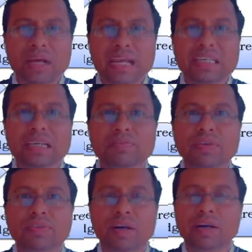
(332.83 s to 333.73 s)

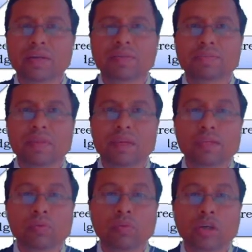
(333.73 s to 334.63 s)
interviewer
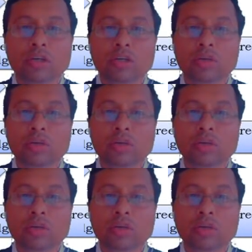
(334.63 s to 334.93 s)
is what?